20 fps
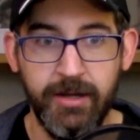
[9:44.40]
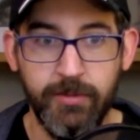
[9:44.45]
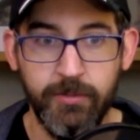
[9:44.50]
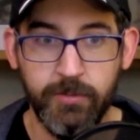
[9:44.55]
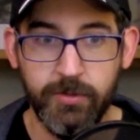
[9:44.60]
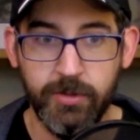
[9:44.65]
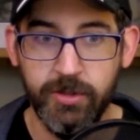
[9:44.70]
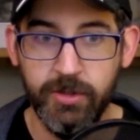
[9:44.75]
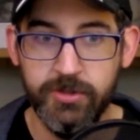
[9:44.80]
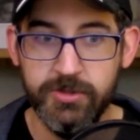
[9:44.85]

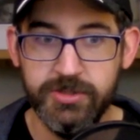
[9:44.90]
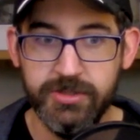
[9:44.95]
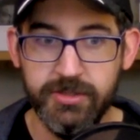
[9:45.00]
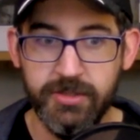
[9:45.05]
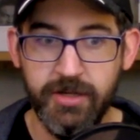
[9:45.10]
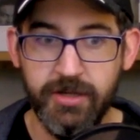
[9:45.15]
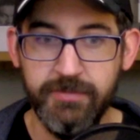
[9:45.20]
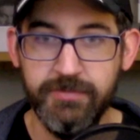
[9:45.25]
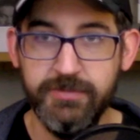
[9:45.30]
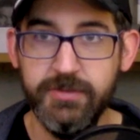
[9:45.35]
close
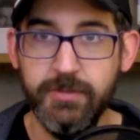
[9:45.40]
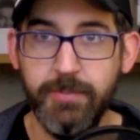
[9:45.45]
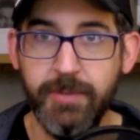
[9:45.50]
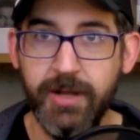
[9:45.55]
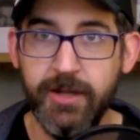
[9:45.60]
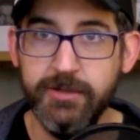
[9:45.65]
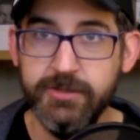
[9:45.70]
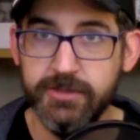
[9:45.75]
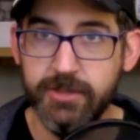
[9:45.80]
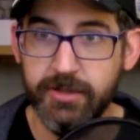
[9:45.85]
enough to
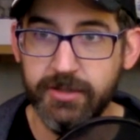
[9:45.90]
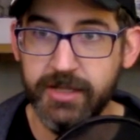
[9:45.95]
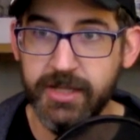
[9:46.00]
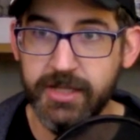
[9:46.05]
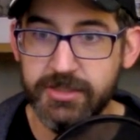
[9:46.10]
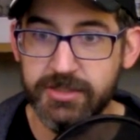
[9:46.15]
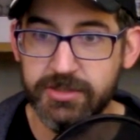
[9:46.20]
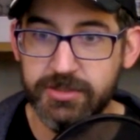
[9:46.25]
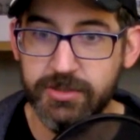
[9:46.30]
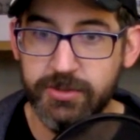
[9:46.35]
bounce all the
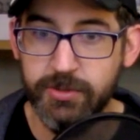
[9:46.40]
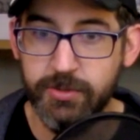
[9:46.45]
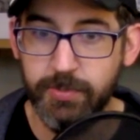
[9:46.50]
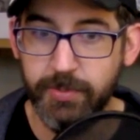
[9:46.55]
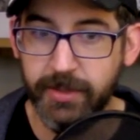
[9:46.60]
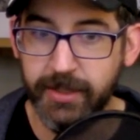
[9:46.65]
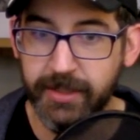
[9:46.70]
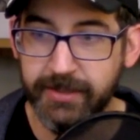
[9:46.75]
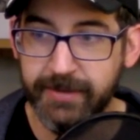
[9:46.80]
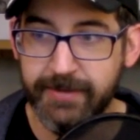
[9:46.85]
hits too,
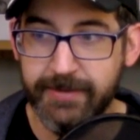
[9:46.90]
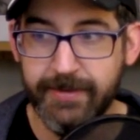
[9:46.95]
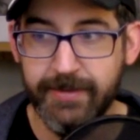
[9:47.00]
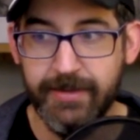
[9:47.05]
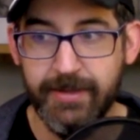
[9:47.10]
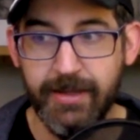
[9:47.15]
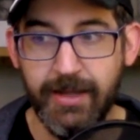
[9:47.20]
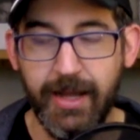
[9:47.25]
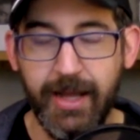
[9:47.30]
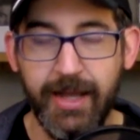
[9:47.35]
but
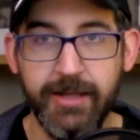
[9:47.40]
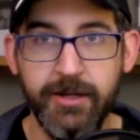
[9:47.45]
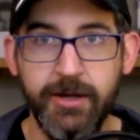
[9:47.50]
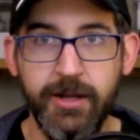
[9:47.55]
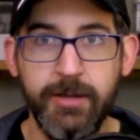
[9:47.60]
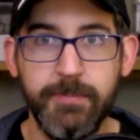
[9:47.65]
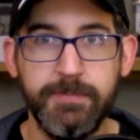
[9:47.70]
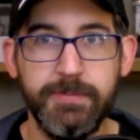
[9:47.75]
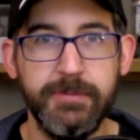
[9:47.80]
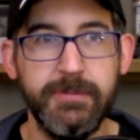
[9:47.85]
I ended
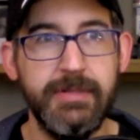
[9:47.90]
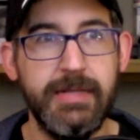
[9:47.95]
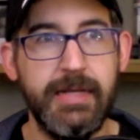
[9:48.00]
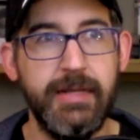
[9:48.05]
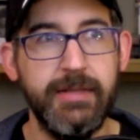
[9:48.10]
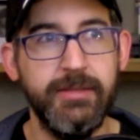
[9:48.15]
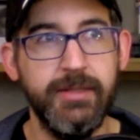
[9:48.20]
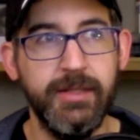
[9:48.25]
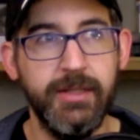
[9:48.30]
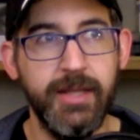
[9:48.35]
up, I
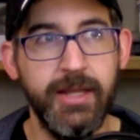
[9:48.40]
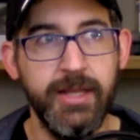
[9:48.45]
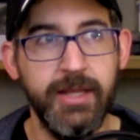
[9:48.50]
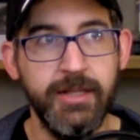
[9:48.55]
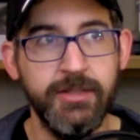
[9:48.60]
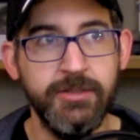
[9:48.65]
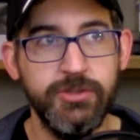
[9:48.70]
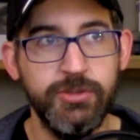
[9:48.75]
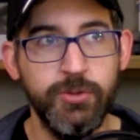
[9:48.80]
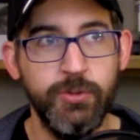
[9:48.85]
think I
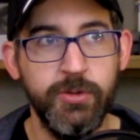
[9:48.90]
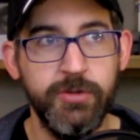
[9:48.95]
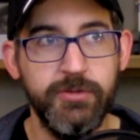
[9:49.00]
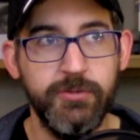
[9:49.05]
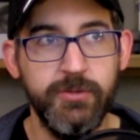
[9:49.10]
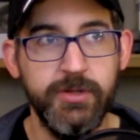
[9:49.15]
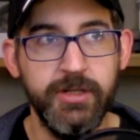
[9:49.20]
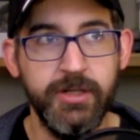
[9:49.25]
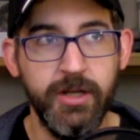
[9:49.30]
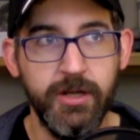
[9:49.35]
had 2 or
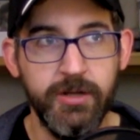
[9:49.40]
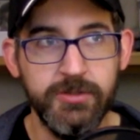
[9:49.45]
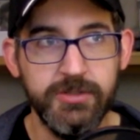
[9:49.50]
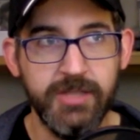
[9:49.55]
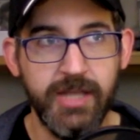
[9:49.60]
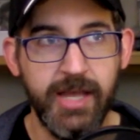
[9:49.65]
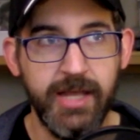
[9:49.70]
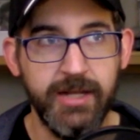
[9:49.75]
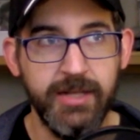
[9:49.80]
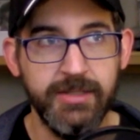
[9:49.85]
3 goes
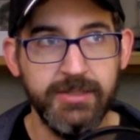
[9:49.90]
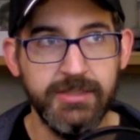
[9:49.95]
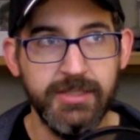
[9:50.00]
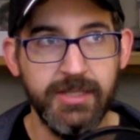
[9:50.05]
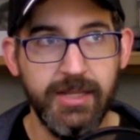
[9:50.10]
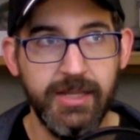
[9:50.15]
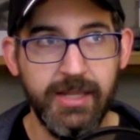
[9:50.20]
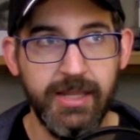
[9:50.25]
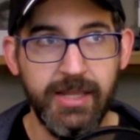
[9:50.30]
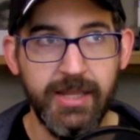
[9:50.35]
at it,
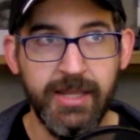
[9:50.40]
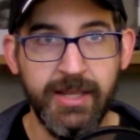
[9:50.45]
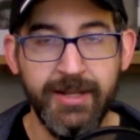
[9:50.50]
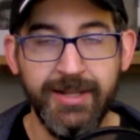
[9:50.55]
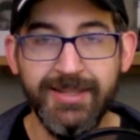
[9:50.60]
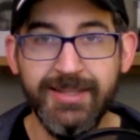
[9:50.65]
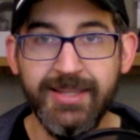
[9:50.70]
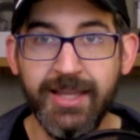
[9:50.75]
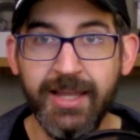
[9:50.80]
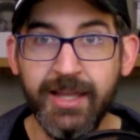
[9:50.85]
and
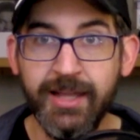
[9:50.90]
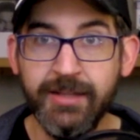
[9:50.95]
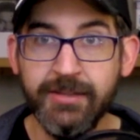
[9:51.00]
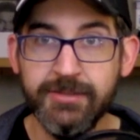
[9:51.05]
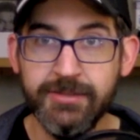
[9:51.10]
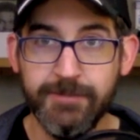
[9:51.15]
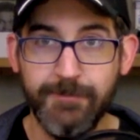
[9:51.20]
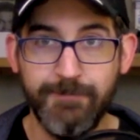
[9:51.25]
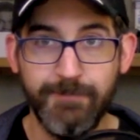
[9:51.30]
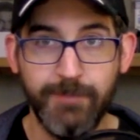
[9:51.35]
in the
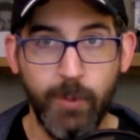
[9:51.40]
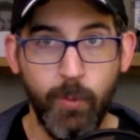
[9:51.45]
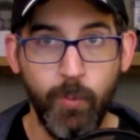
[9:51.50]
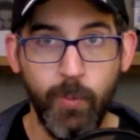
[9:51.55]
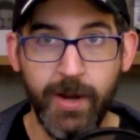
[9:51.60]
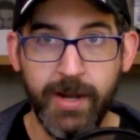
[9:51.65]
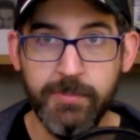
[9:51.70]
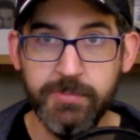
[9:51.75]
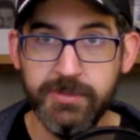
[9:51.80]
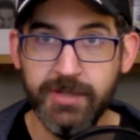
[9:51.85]
end,
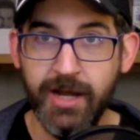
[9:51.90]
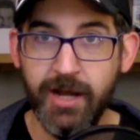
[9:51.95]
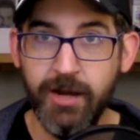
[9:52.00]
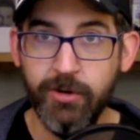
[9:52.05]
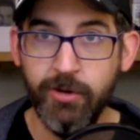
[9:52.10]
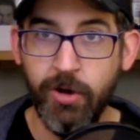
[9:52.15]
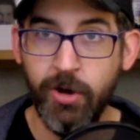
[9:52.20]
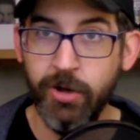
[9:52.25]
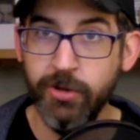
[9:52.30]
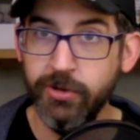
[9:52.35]
wiped
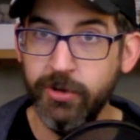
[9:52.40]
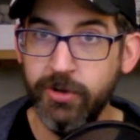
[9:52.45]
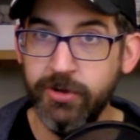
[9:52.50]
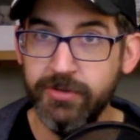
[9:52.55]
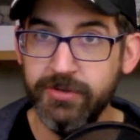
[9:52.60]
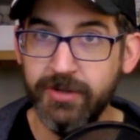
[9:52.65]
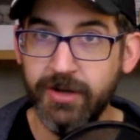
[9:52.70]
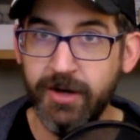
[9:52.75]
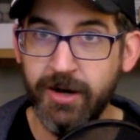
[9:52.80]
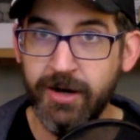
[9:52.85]
out all the
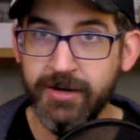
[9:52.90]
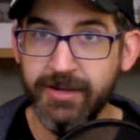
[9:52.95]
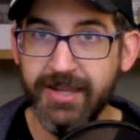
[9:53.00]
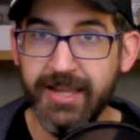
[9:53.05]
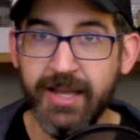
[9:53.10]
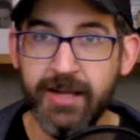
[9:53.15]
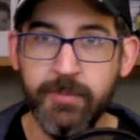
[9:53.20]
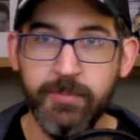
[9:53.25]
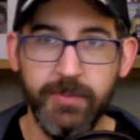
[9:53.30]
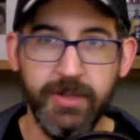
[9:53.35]
Hearthguard. He
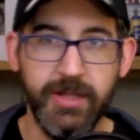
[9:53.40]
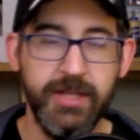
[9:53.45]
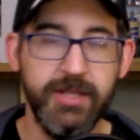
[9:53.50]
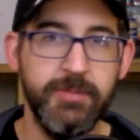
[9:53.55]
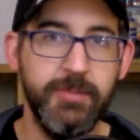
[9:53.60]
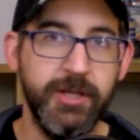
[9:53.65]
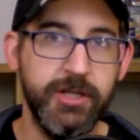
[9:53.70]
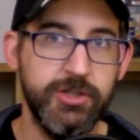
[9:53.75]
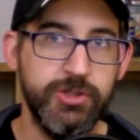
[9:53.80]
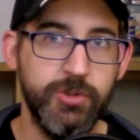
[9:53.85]
had to
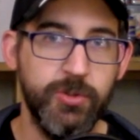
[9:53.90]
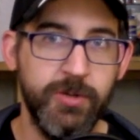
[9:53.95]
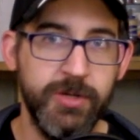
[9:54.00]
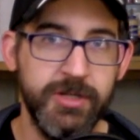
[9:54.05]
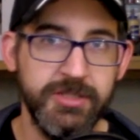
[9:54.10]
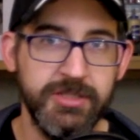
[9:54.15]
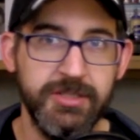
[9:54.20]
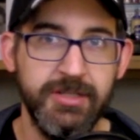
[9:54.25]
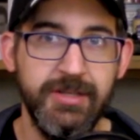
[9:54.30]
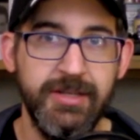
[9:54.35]
make a
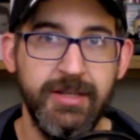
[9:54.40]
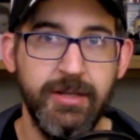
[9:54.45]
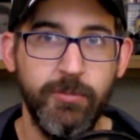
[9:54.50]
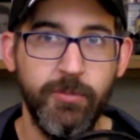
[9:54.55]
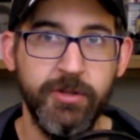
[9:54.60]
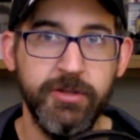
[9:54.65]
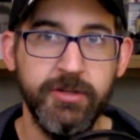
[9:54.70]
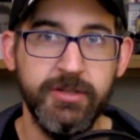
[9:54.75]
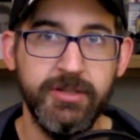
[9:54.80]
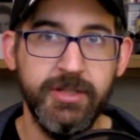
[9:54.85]
choice
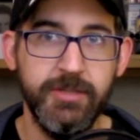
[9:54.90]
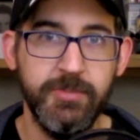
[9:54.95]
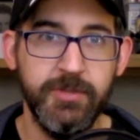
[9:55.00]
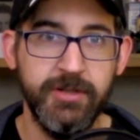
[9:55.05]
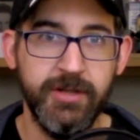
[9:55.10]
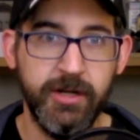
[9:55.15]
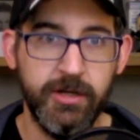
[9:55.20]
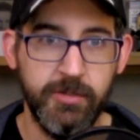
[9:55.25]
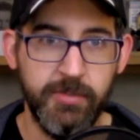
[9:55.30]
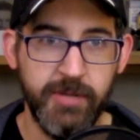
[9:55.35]
whether to keep the
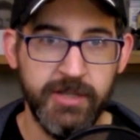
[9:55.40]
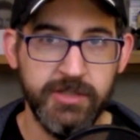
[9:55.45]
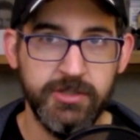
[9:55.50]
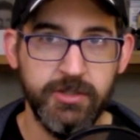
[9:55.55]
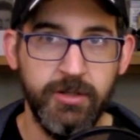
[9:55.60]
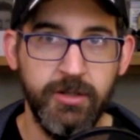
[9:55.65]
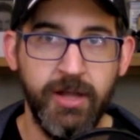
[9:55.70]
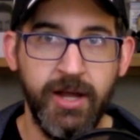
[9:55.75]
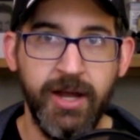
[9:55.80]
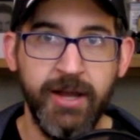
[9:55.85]
Necromancer
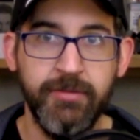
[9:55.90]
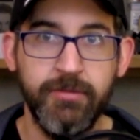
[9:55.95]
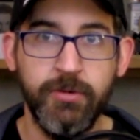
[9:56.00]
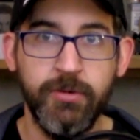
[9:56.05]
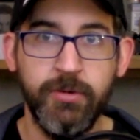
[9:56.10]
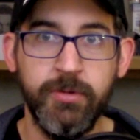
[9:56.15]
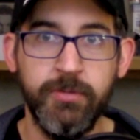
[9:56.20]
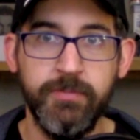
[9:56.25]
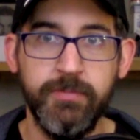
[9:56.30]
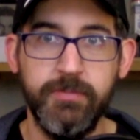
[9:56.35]
alive
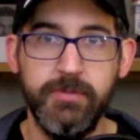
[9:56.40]
or